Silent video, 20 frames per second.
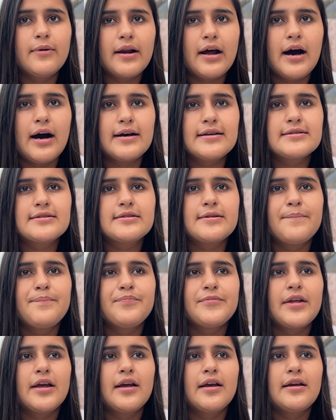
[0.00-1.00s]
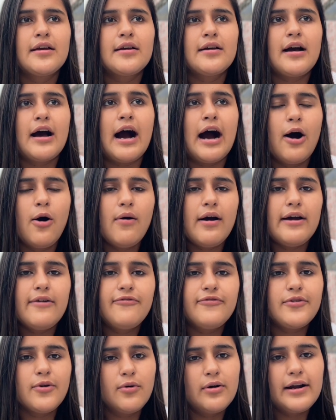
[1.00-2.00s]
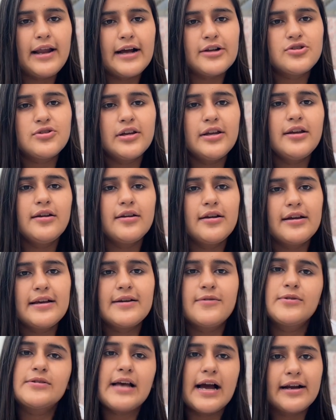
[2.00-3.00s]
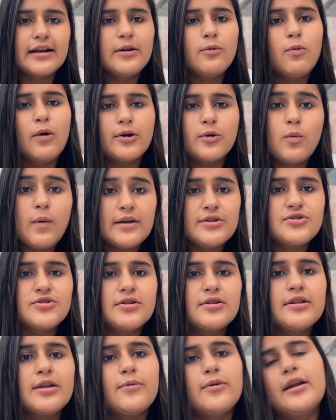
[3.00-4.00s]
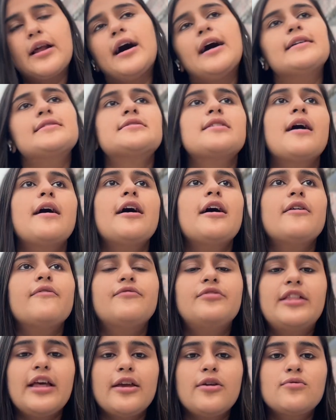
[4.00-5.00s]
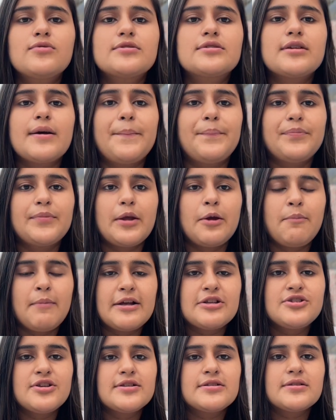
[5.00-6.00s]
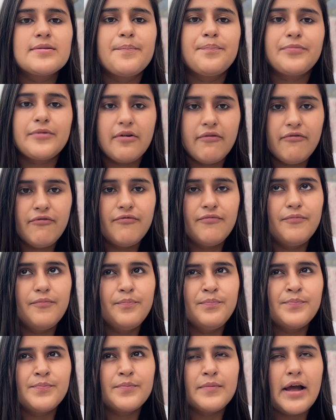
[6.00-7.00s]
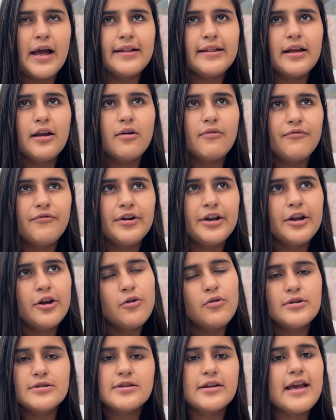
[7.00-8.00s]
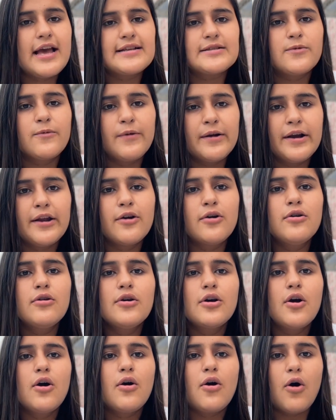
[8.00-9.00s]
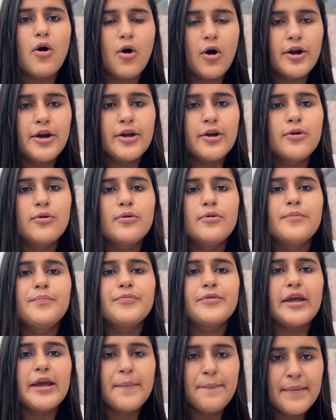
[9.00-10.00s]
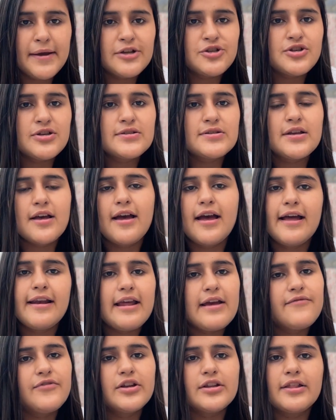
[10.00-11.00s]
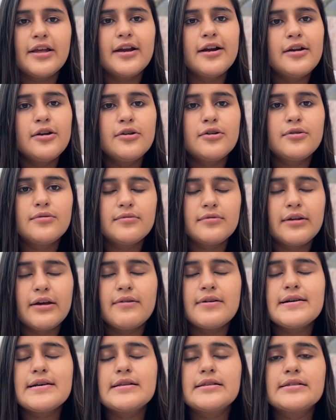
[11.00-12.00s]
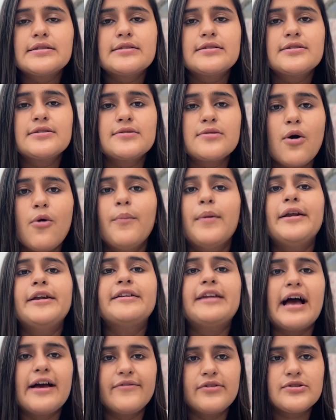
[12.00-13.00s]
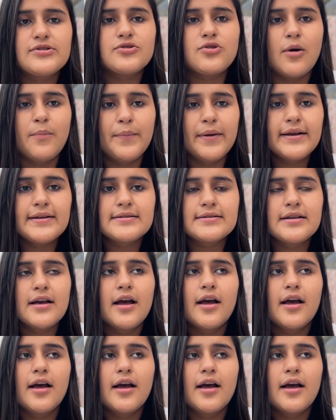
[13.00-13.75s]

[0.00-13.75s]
asked, how I have told actually exactly what question they were asked. They used images, I think a video also, yes, video, audio, images and everything. There was so many diverse topics.